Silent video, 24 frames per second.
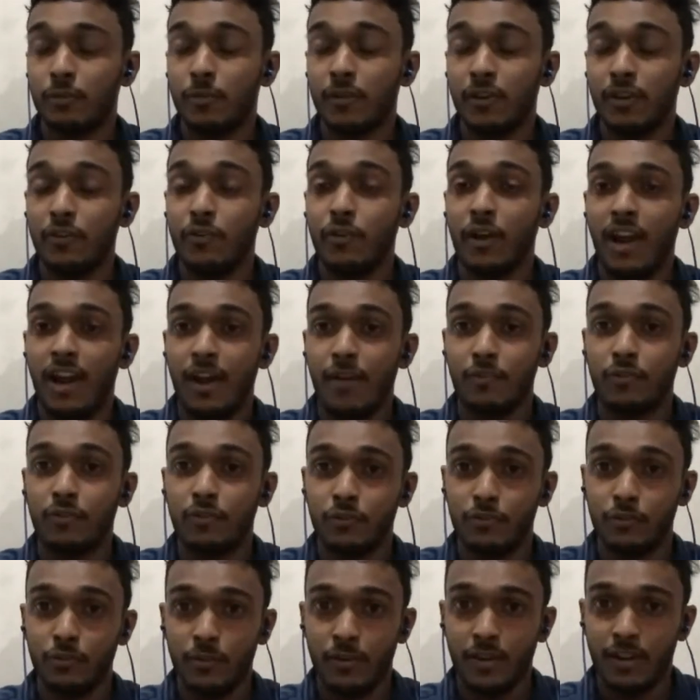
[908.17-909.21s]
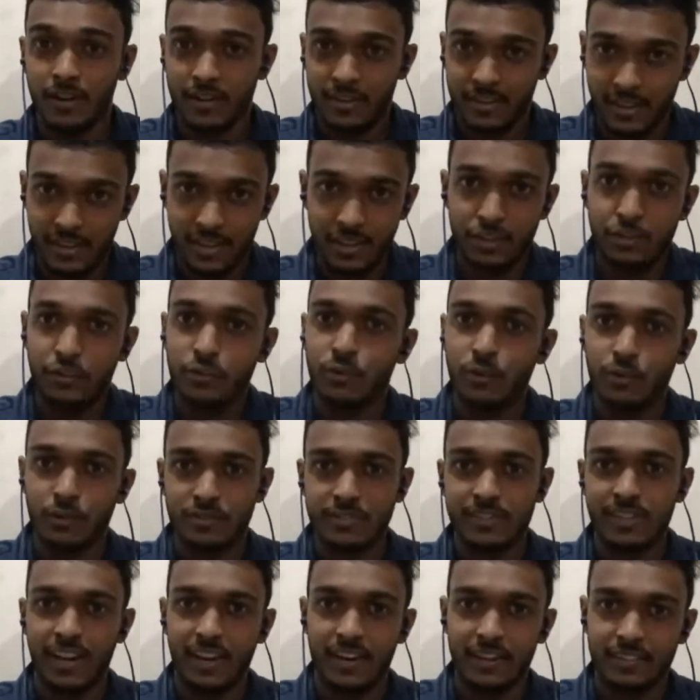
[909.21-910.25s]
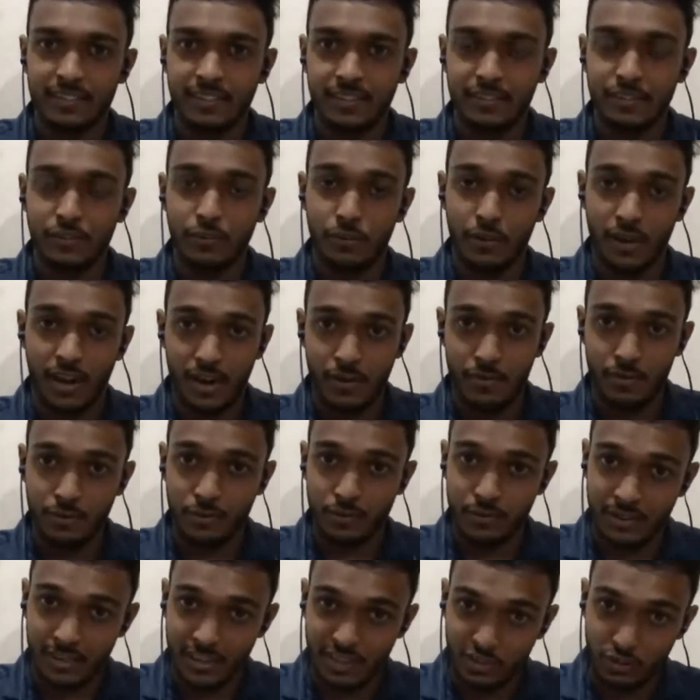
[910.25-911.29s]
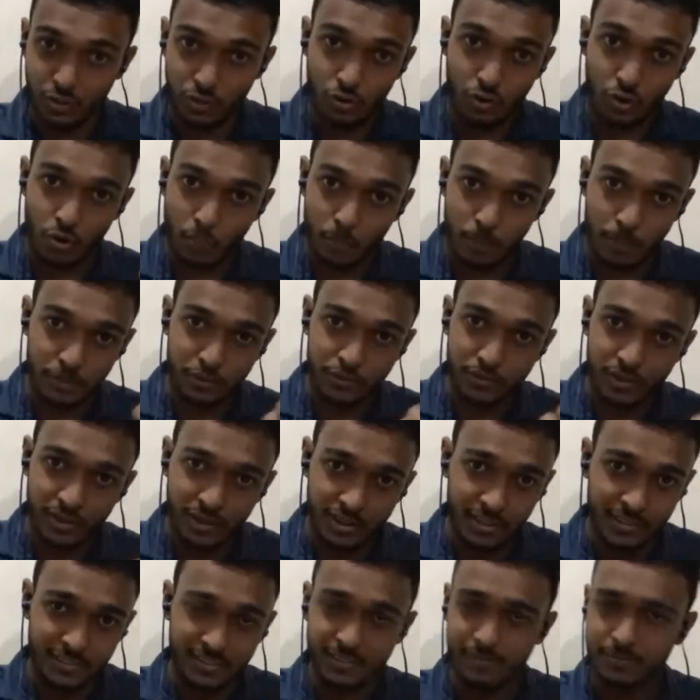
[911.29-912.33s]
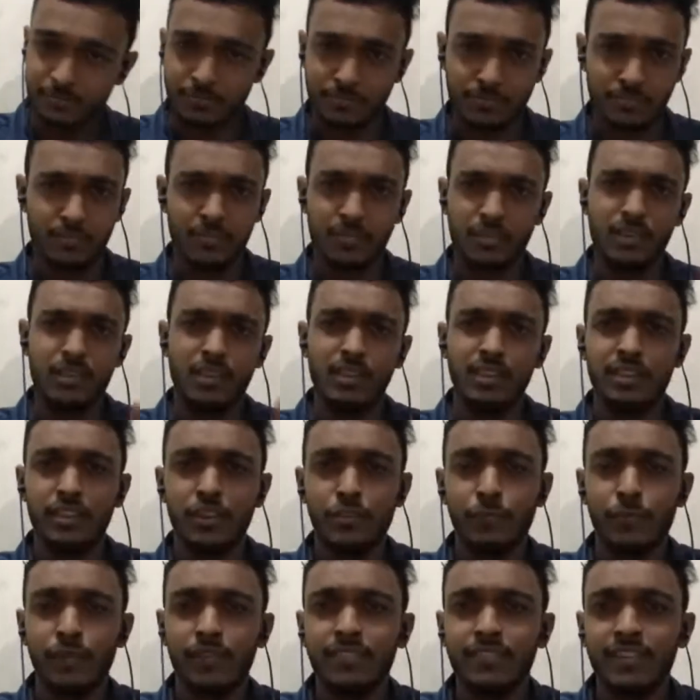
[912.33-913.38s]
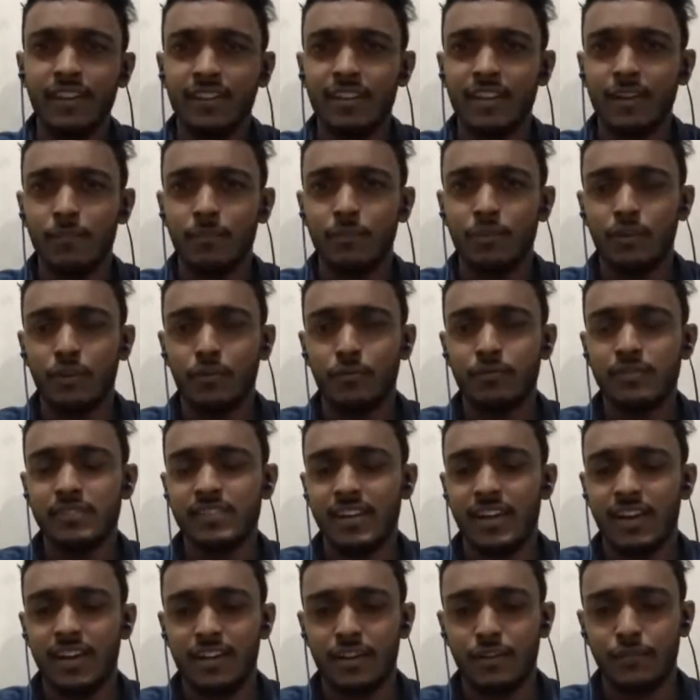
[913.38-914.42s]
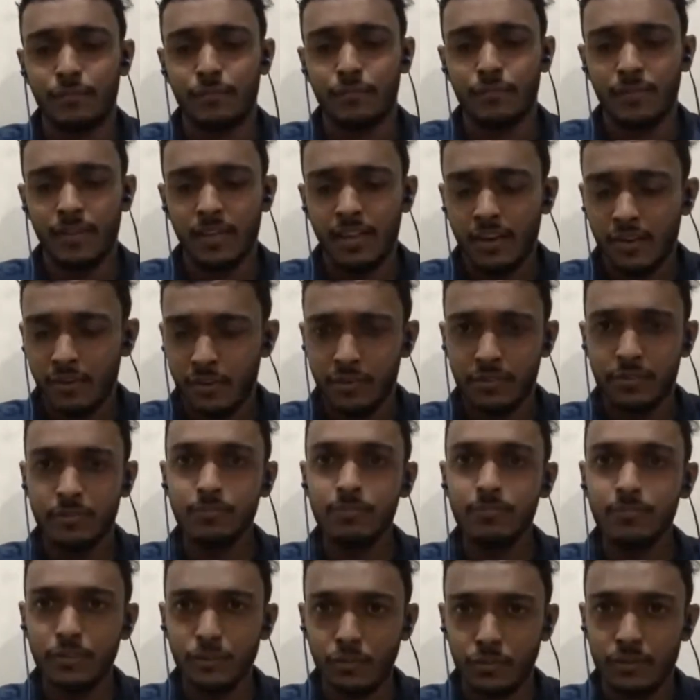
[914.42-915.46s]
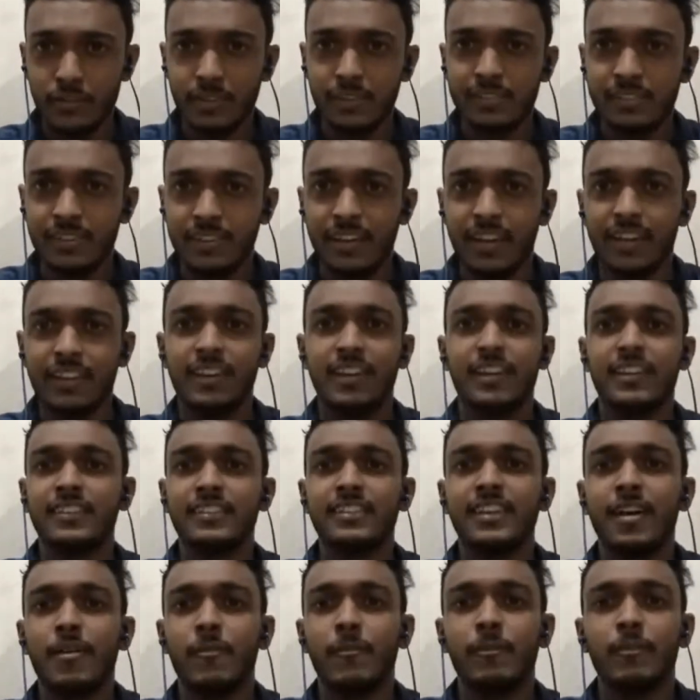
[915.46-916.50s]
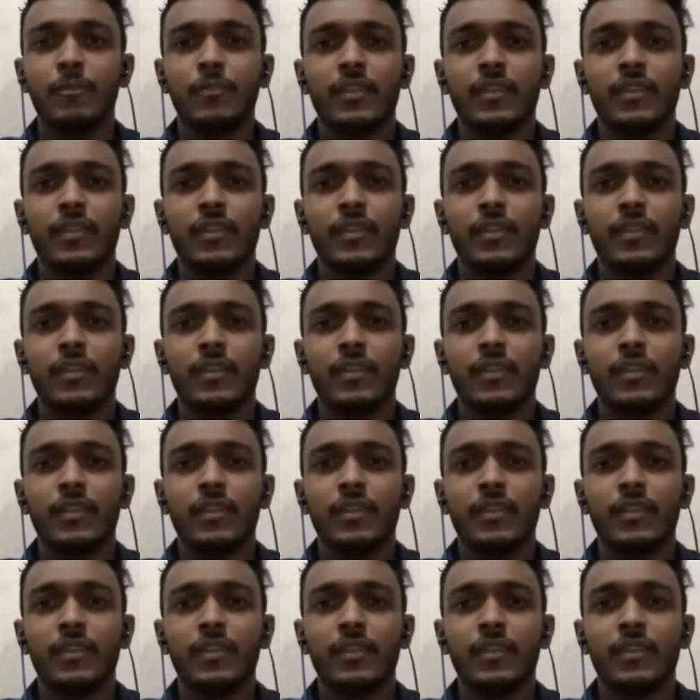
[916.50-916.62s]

you have to take your chances, you have to take your opportunities. The first attempt of JRF or UGC net exam